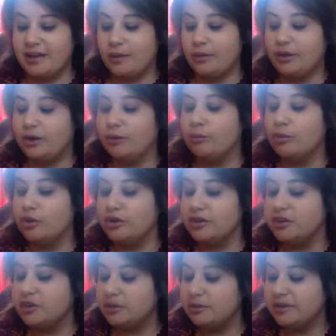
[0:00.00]
that we are more
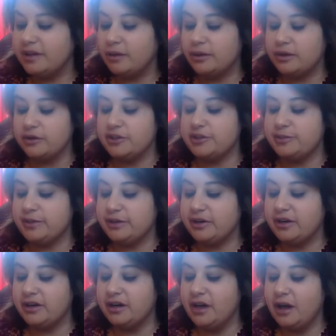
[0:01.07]
than human, that we are
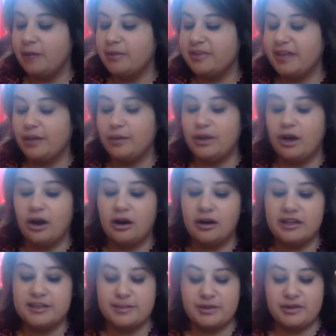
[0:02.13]
spirit, but that we are
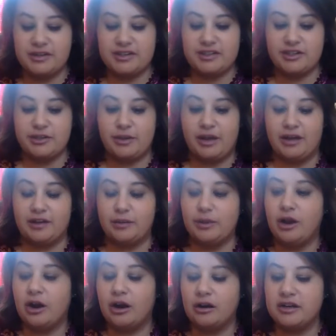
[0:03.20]
experiencing duality.
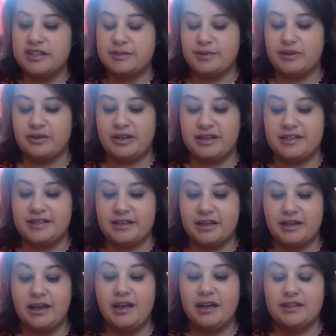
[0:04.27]
We are
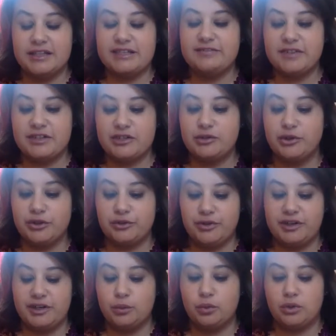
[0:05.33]
experiencing this physical
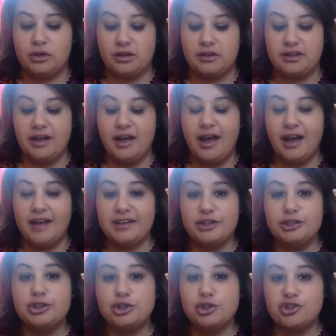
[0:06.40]
3D world. And the
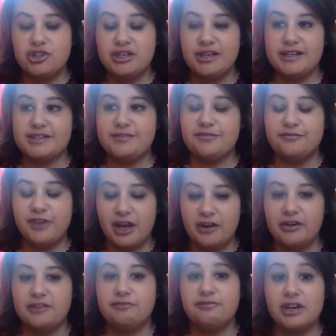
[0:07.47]
illusion is
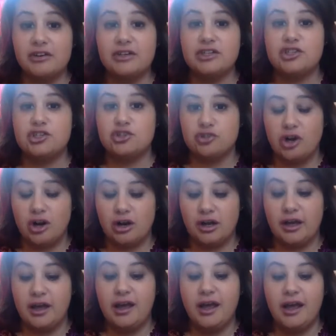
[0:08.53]
very, very
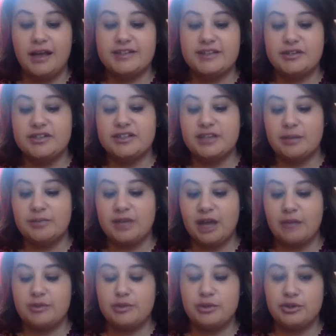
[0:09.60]
strong. And so
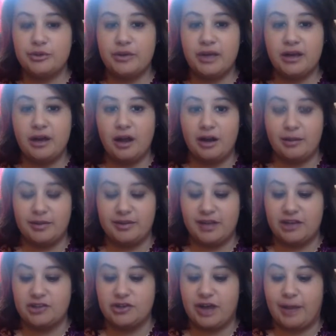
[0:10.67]
sometimes we do get caught up in
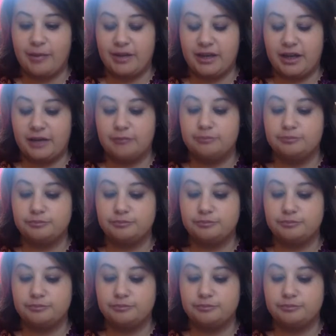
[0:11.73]
that trap again.